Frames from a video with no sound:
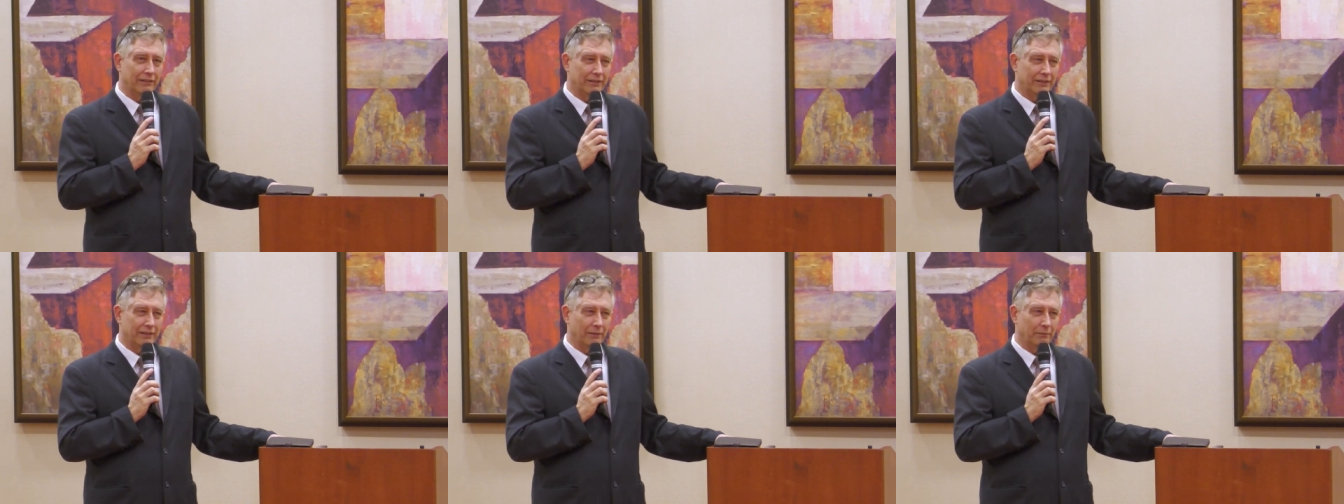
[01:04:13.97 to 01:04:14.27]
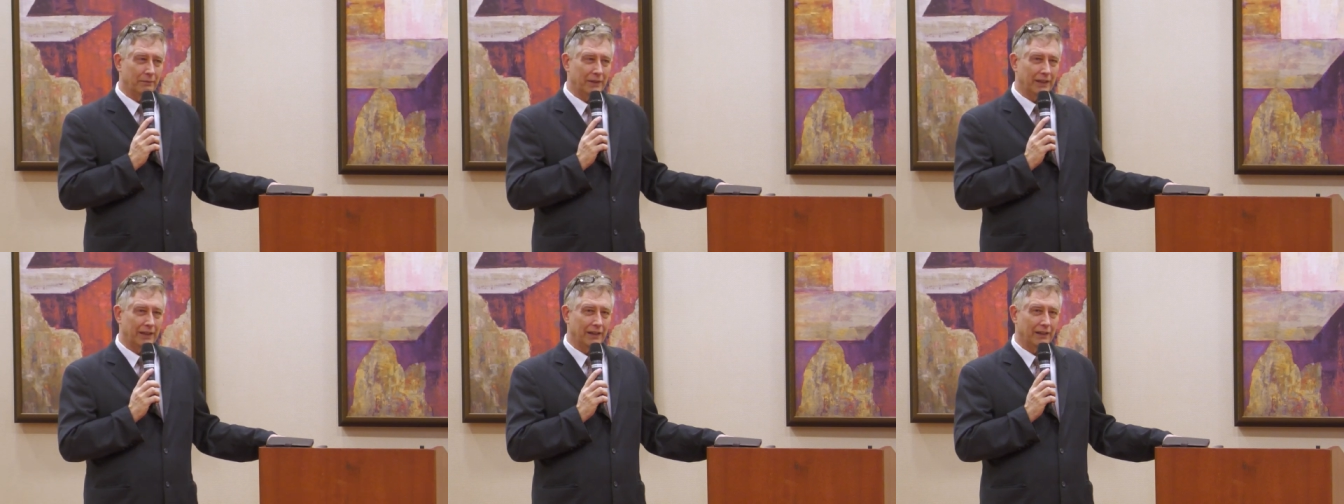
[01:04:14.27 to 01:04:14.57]

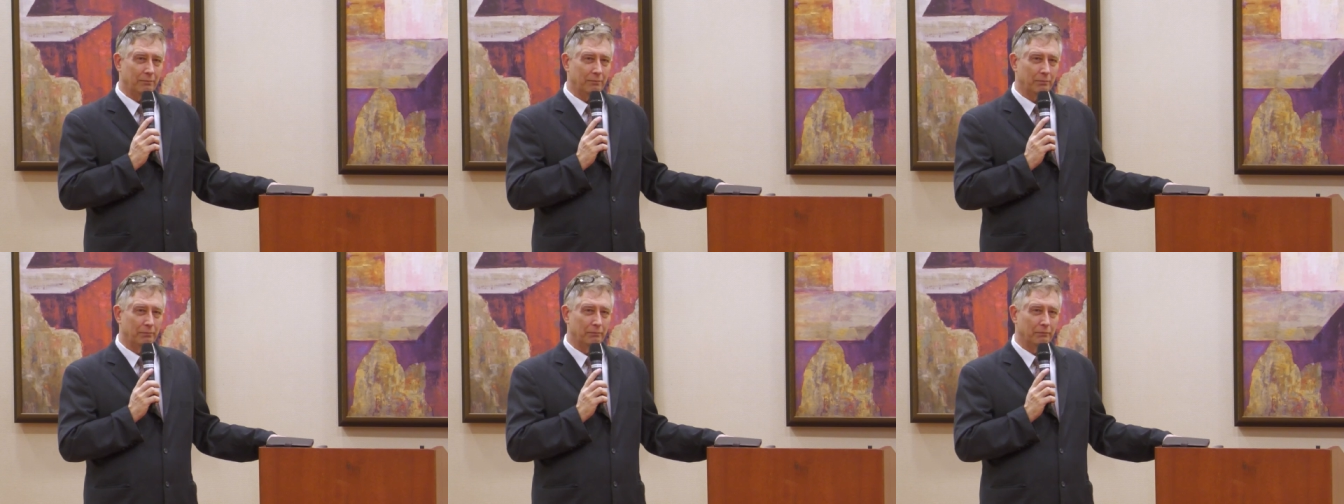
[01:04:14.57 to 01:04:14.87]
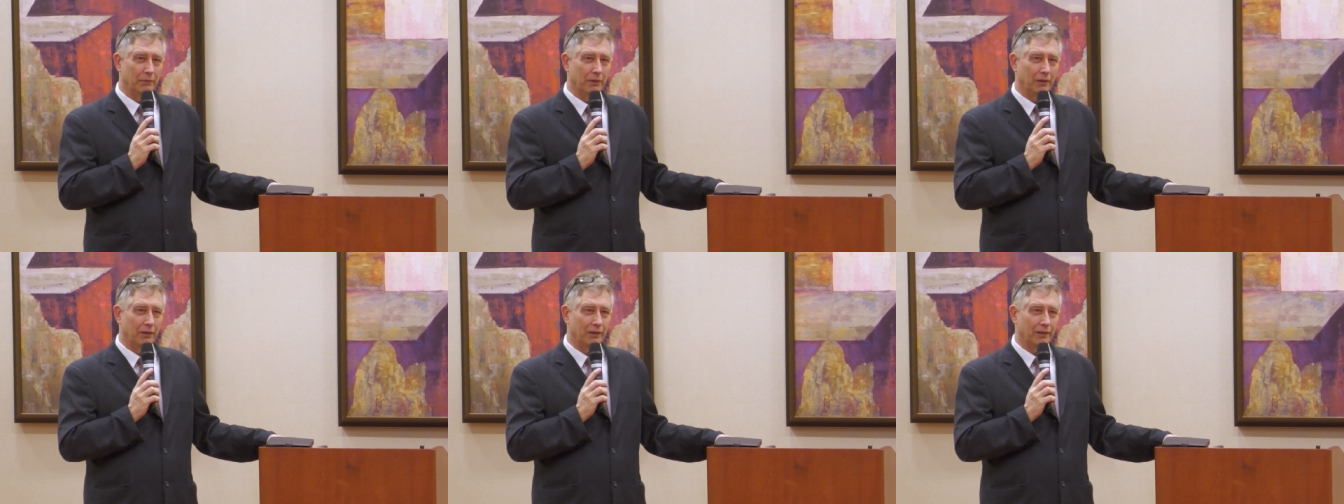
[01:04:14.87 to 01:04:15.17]
somebody up
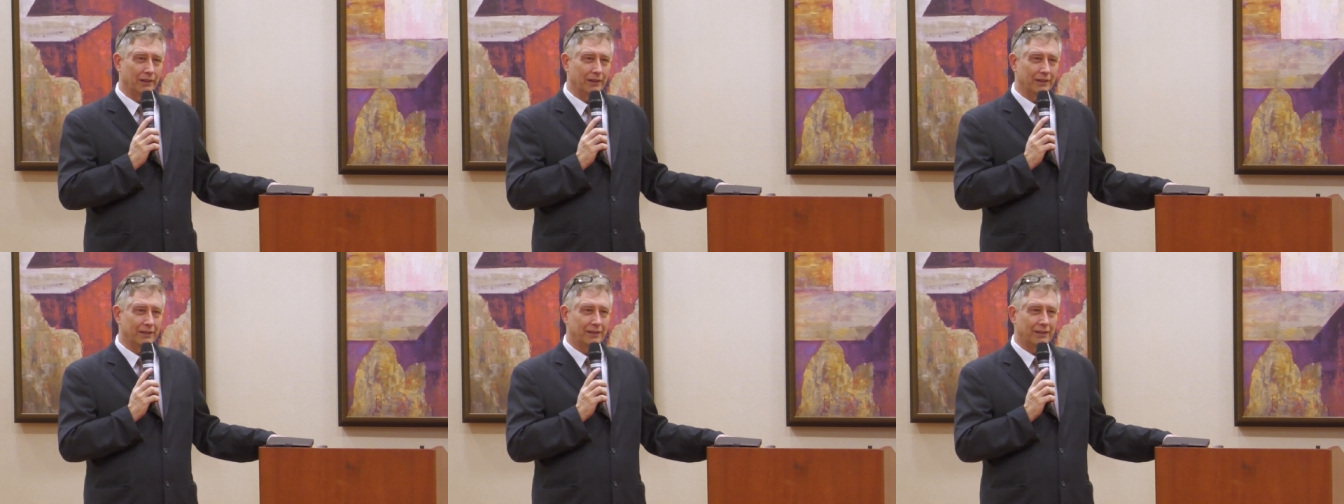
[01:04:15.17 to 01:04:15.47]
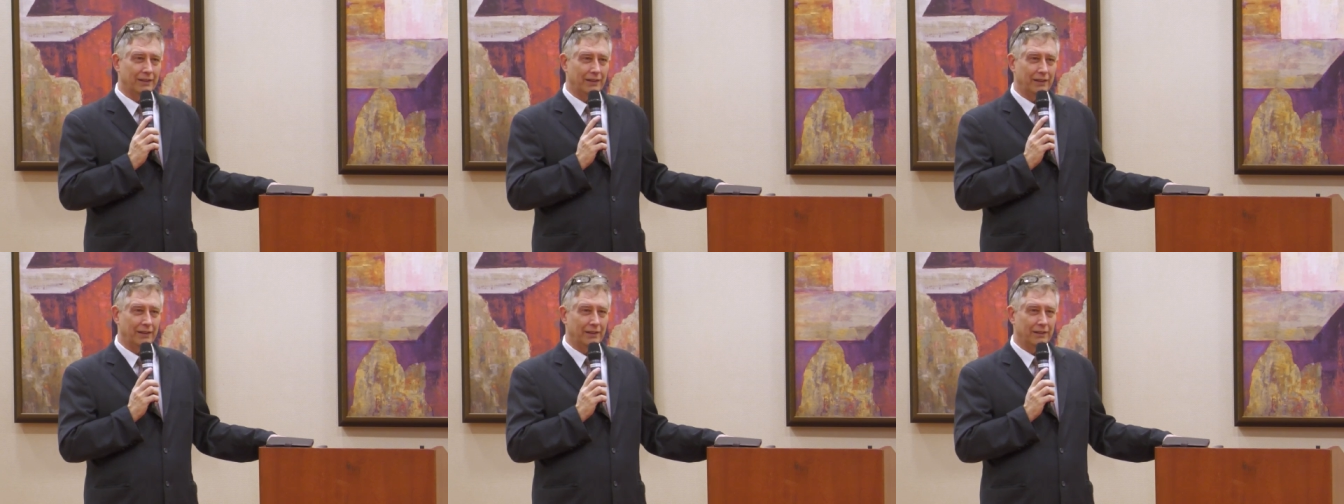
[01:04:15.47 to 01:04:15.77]
on a
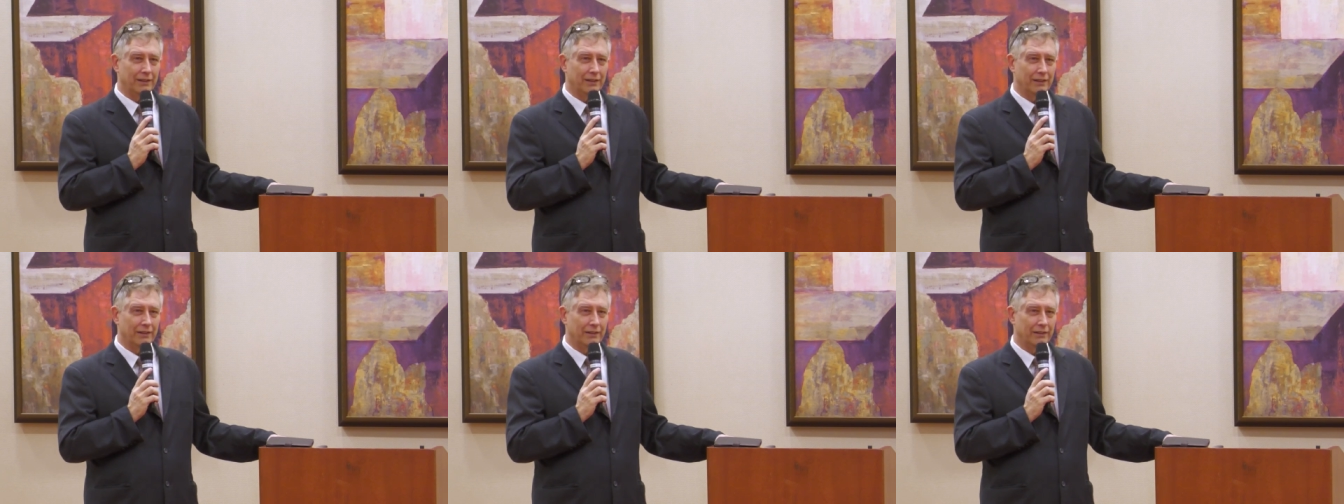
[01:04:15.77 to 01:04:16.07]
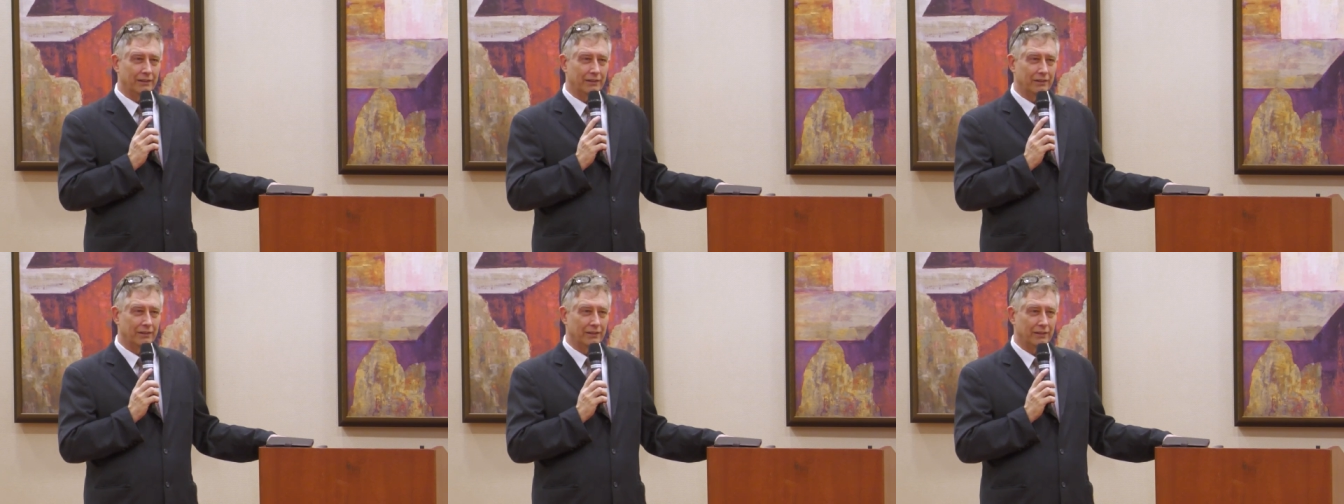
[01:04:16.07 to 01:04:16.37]
tee
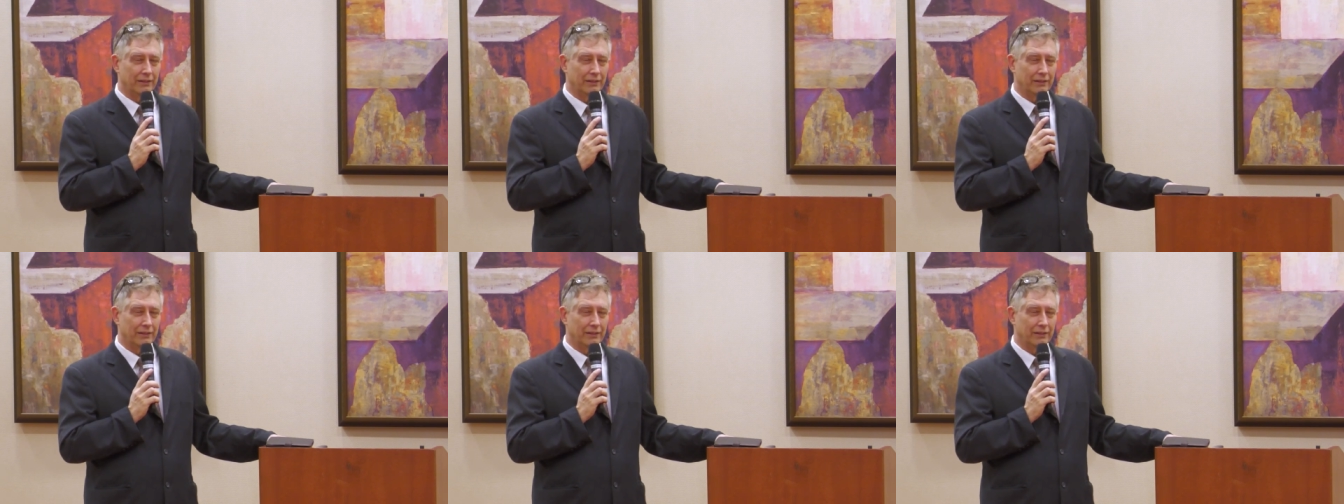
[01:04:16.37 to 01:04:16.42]
to,